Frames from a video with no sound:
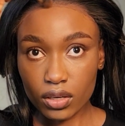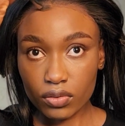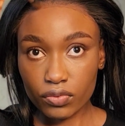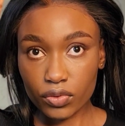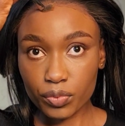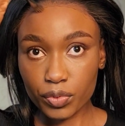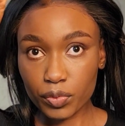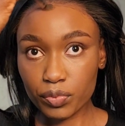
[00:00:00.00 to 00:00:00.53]
For
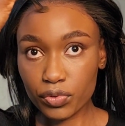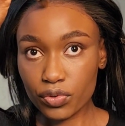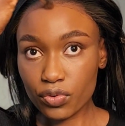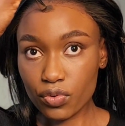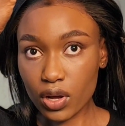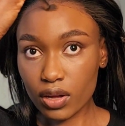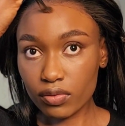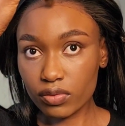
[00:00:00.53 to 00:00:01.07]
people
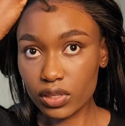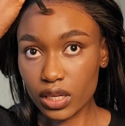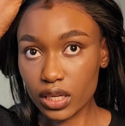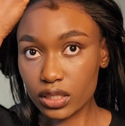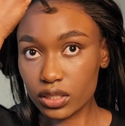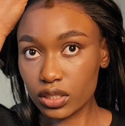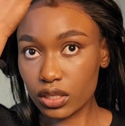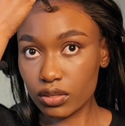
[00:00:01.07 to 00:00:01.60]
who have
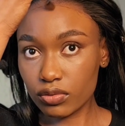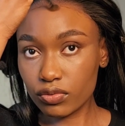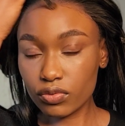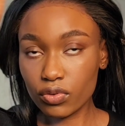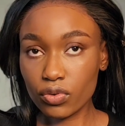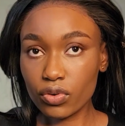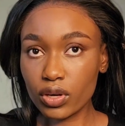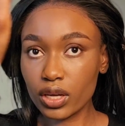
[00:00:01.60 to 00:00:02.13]
larger
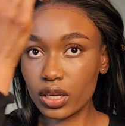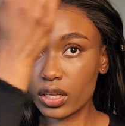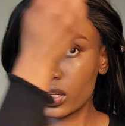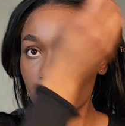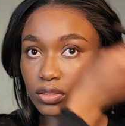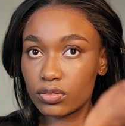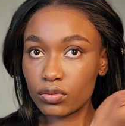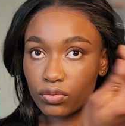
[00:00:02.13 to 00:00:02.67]
foreheads,